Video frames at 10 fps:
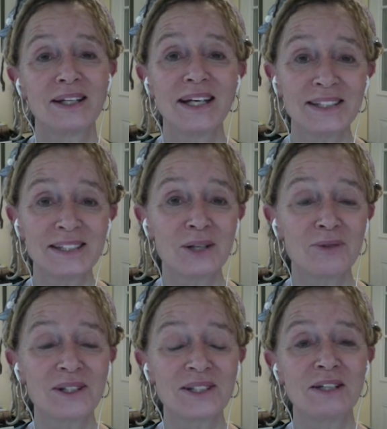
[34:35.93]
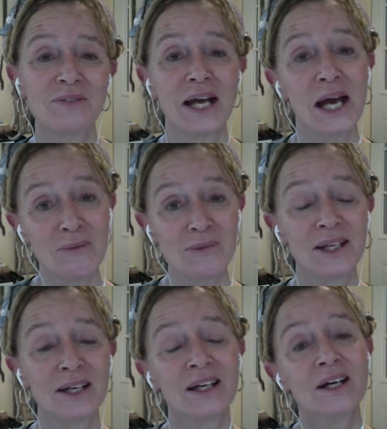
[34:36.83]
they said wasn't even
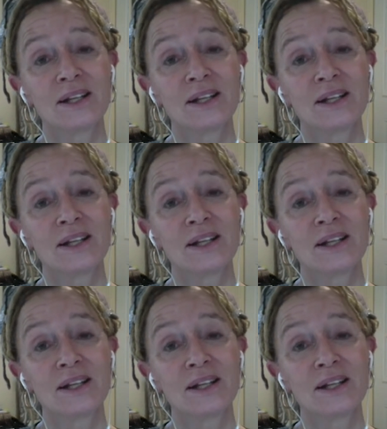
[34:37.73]
happening,